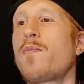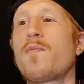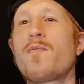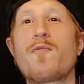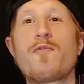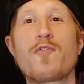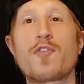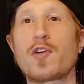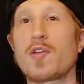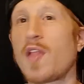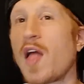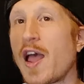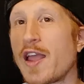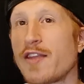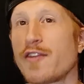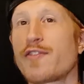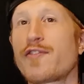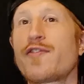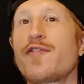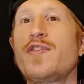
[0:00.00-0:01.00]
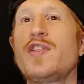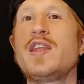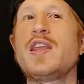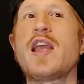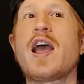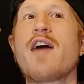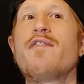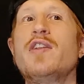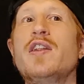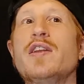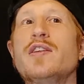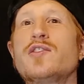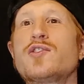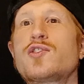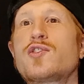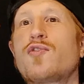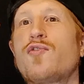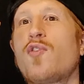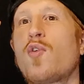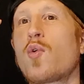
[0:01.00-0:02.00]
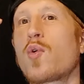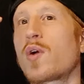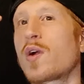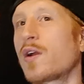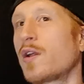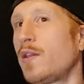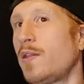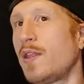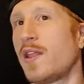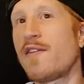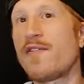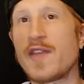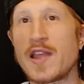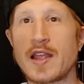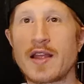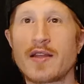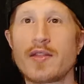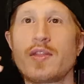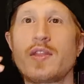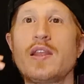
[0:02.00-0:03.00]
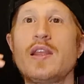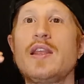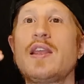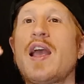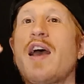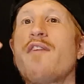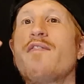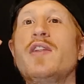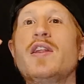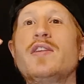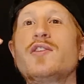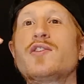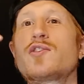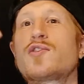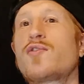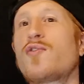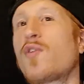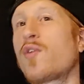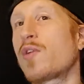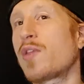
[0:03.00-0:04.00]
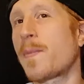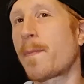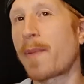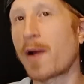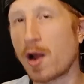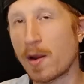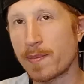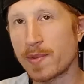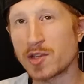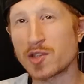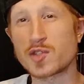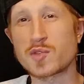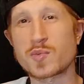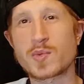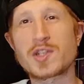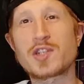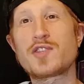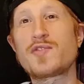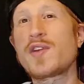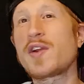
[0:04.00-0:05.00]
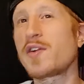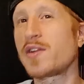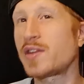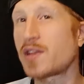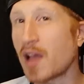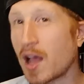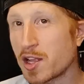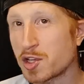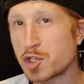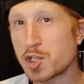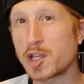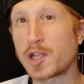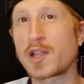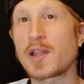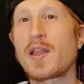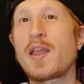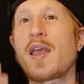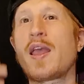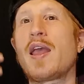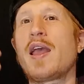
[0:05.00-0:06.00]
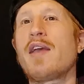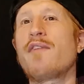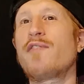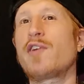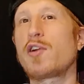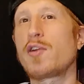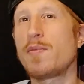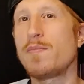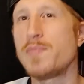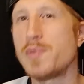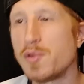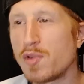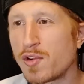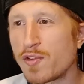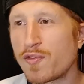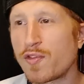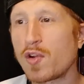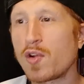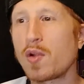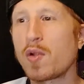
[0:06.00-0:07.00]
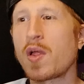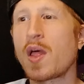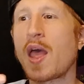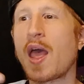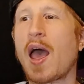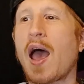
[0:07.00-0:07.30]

for life, the evidence for living, the evidence for the purpose, which is very touching and very beautiful.